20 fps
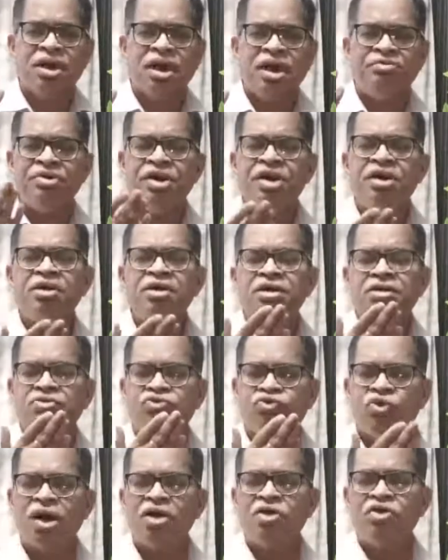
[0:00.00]
Every
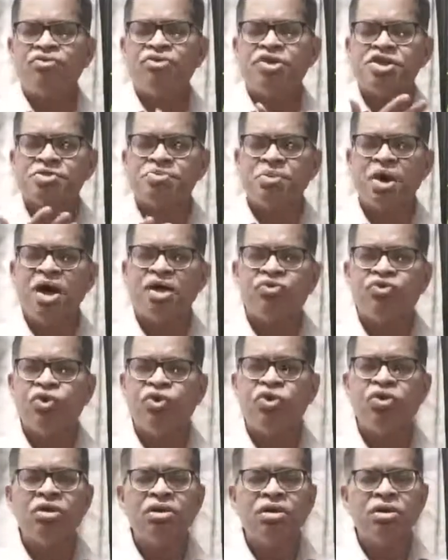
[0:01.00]
one of the
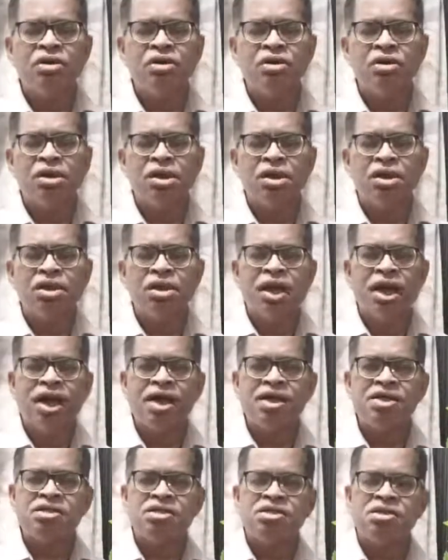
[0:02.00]
smartphone
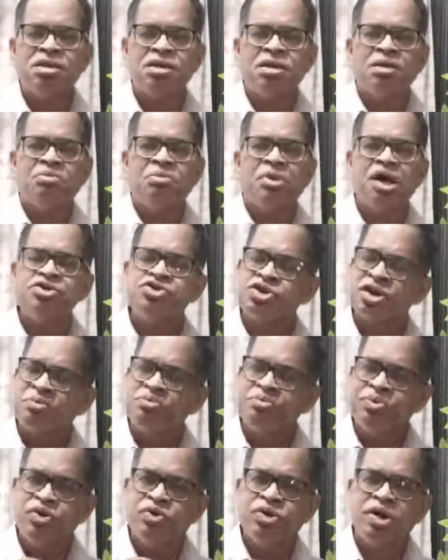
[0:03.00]
has much
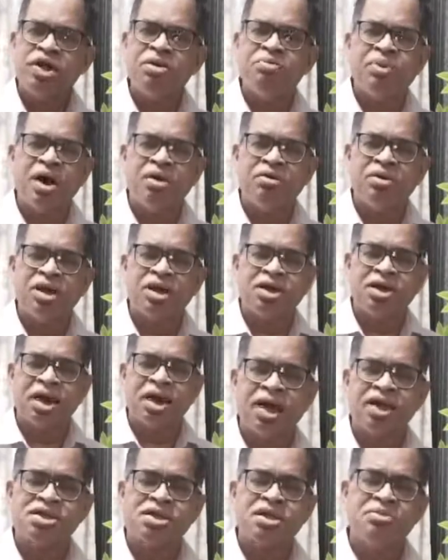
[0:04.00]
computing power
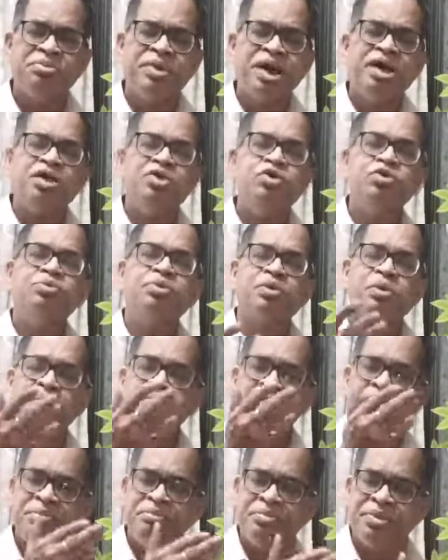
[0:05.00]
as compared to
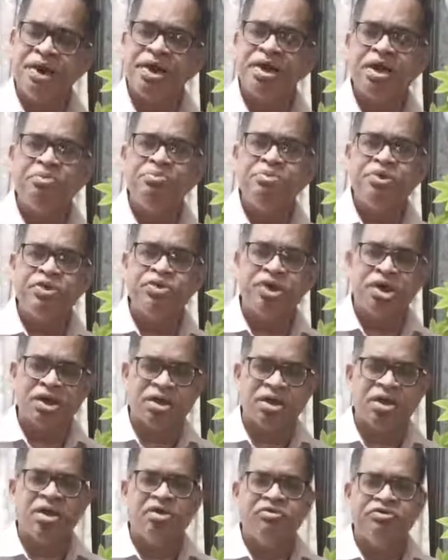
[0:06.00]
probably a big
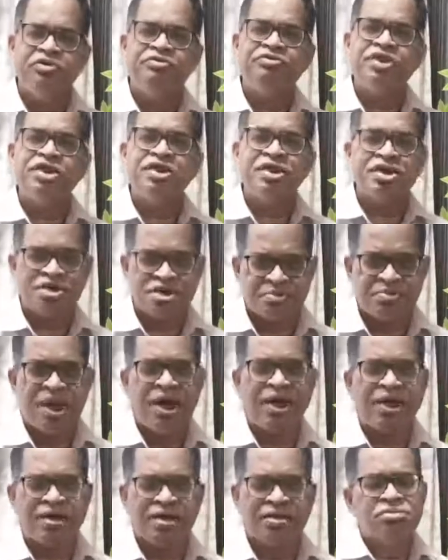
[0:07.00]
computer 50 years
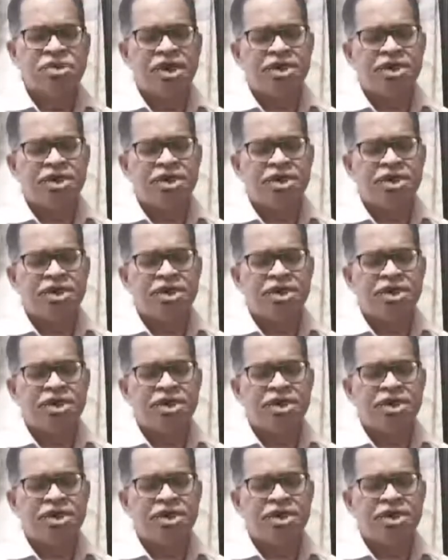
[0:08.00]
back.